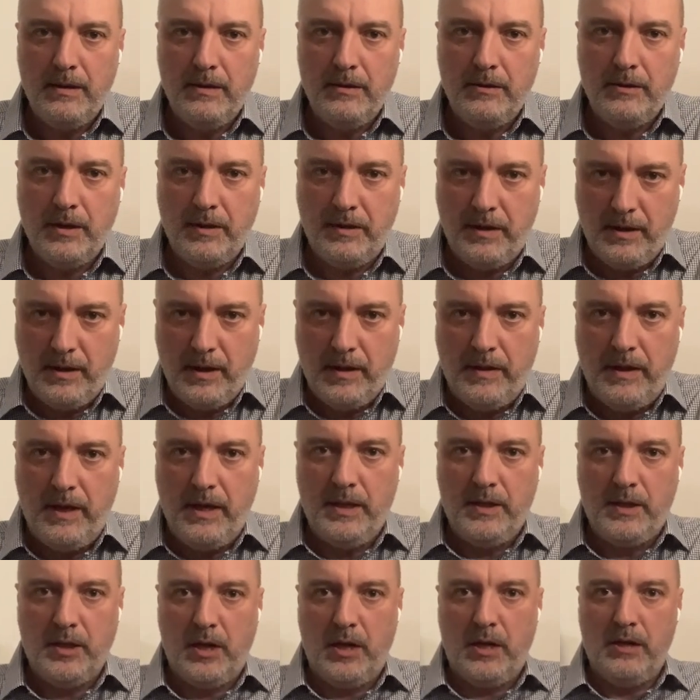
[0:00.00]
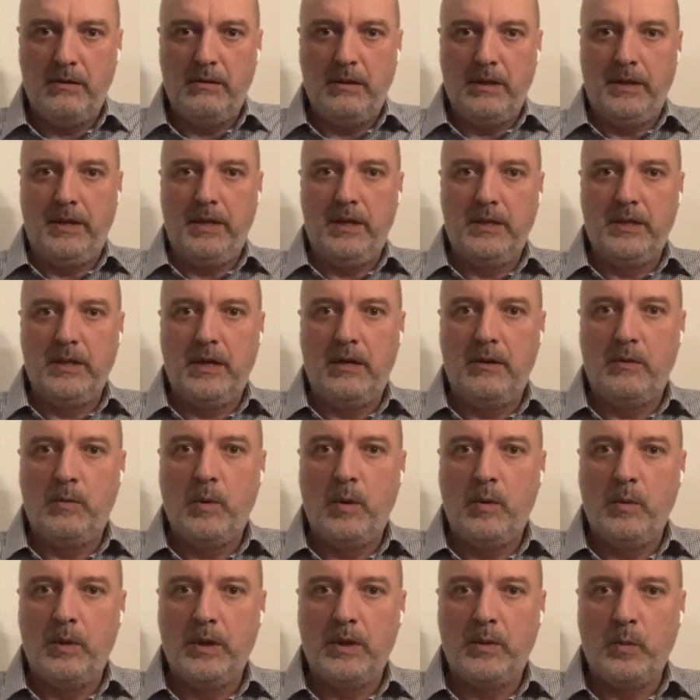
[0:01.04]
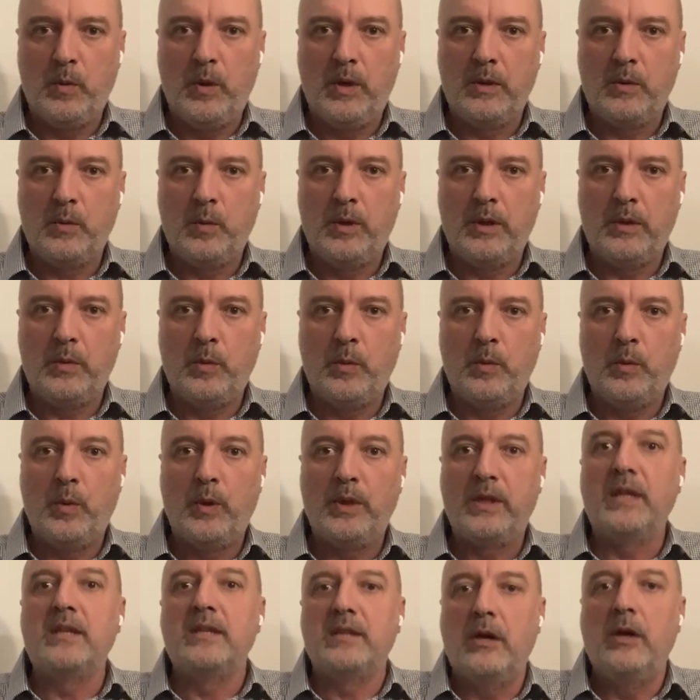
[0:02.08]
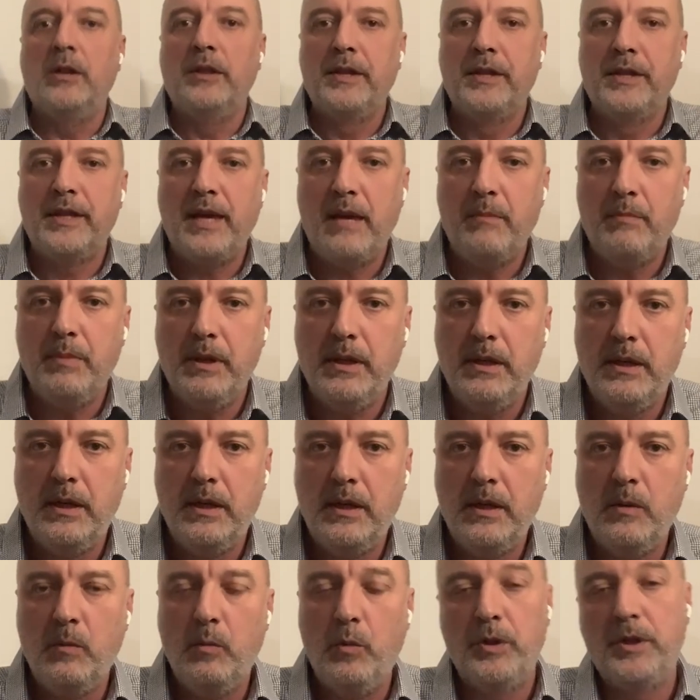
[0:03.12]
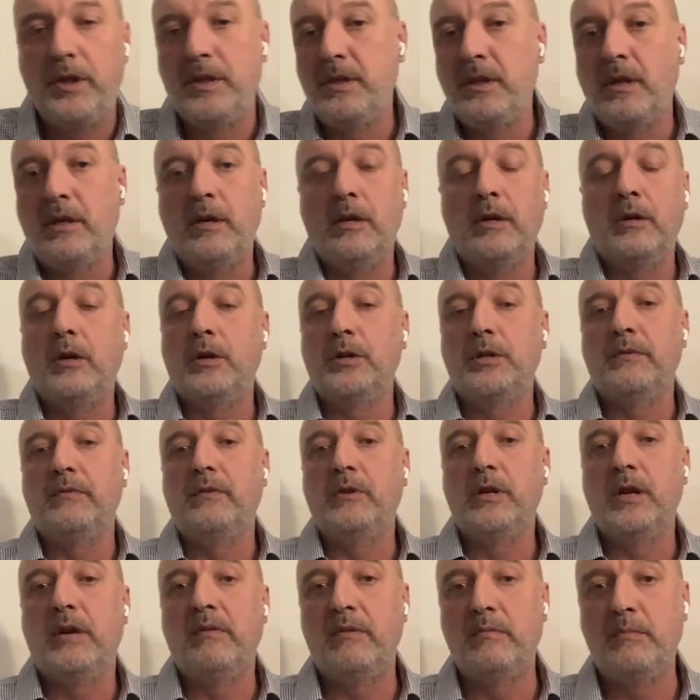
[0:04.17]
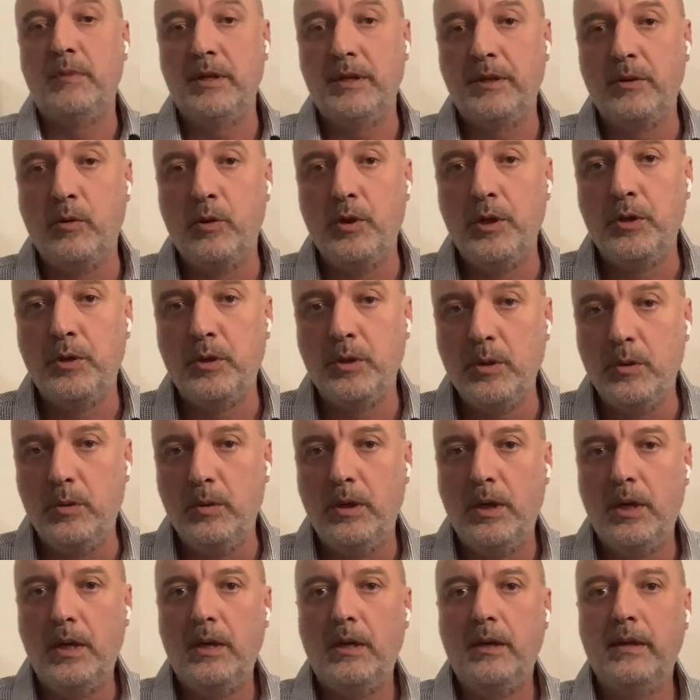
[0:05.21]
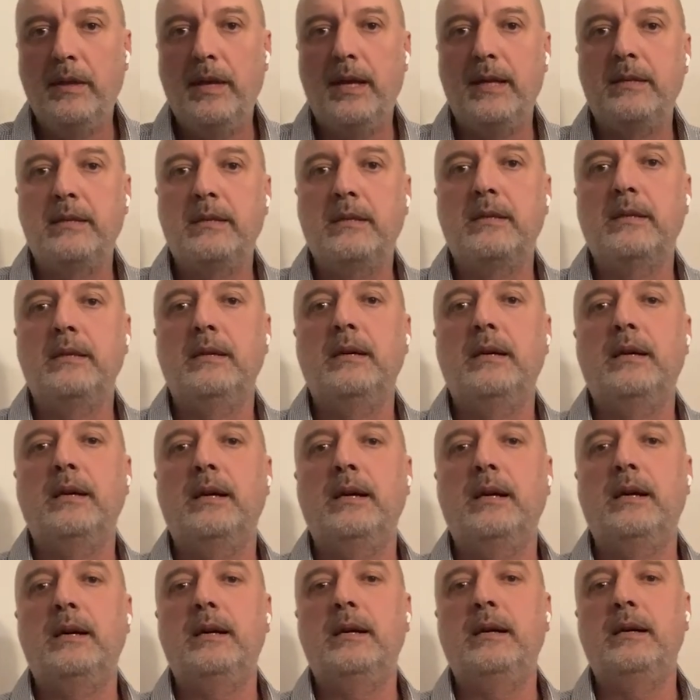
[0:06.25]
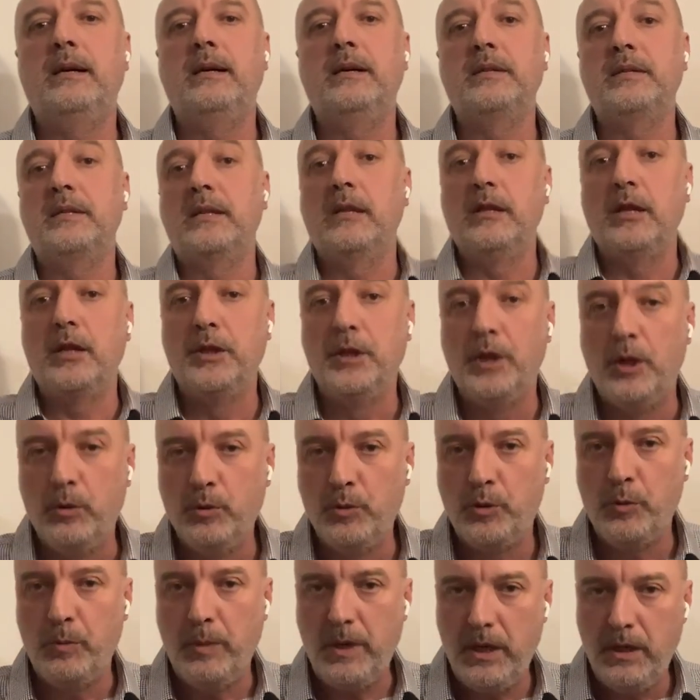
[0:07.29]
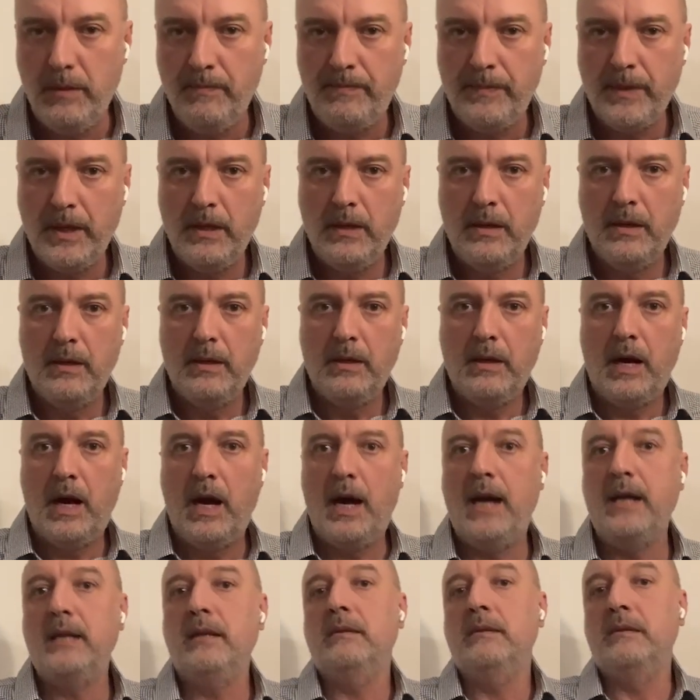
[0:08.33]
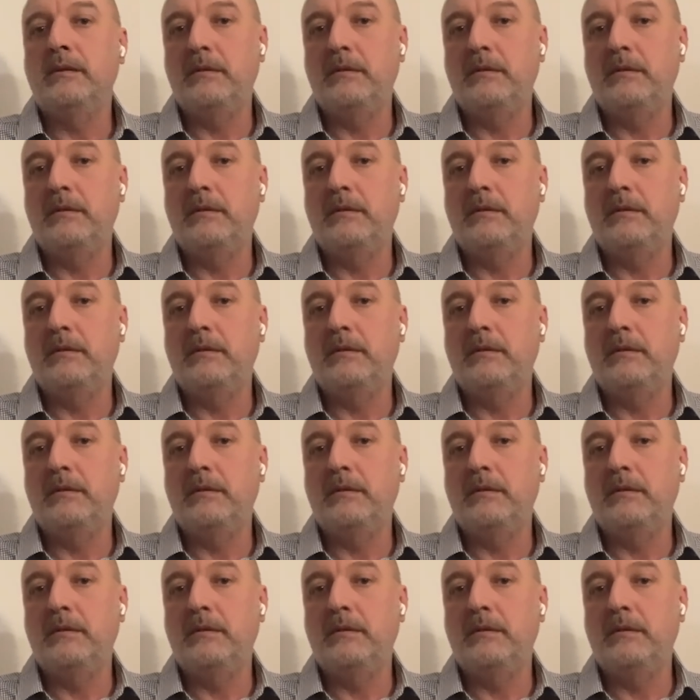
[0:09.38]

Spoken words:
So I think that these are what is on the table. What is the Kosovo government going to do? That's still unknown to me. I